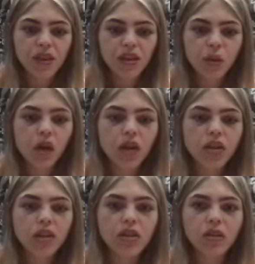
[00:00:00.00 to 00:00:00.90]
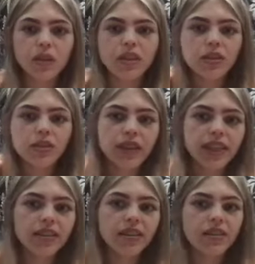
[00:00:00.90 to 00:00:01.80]
the one with the
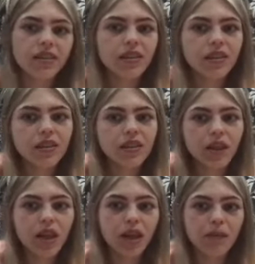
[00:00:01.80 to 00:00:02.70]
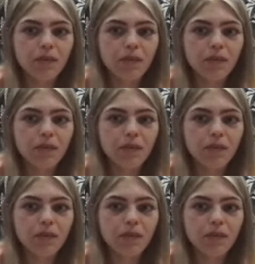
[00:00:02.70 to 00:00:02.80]
red um